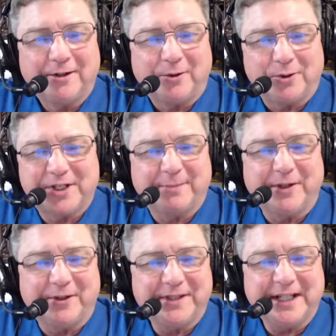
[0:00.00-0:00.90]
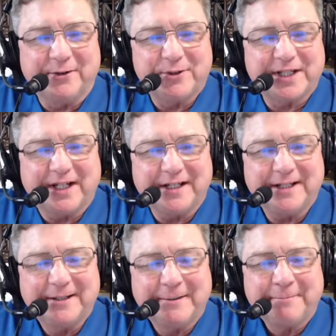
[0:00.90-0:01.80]
or something on the other side,
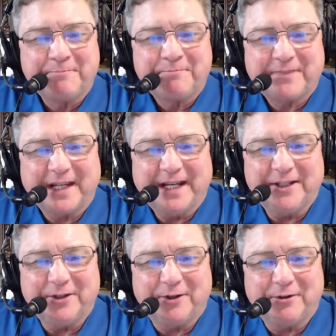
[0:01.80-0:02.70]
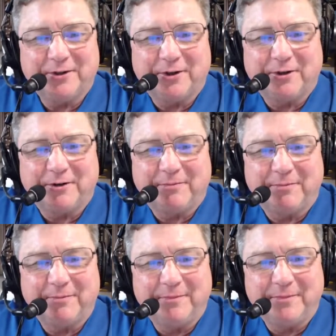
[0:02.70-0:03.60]
and your
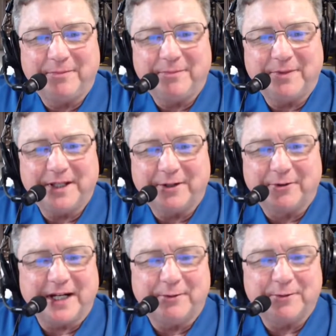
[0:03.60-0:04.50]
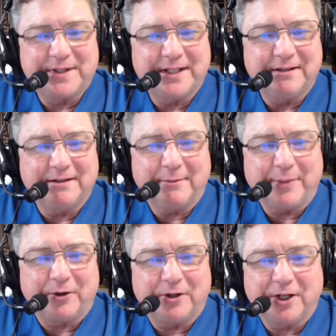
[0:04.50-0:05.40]
the other guy was in a
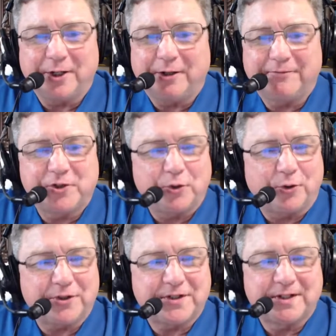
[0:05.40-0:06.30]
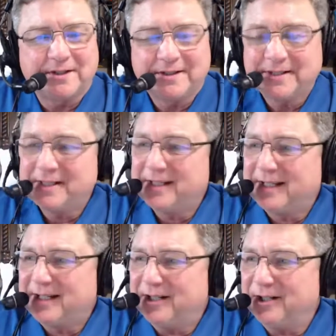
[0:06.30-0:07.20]
pair of cutoff shorts,
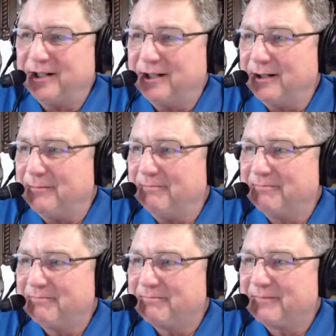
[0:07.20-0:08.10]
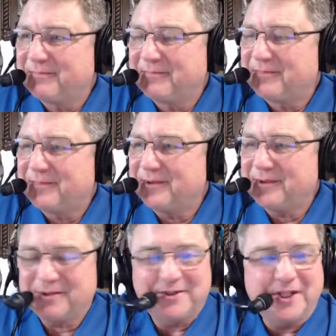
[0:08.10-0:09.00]
um,
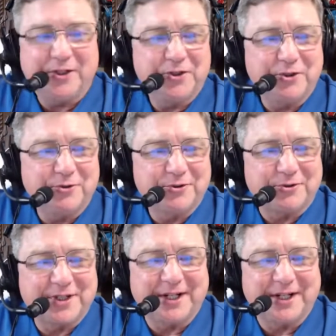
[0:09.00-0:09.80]
tennis shoes, or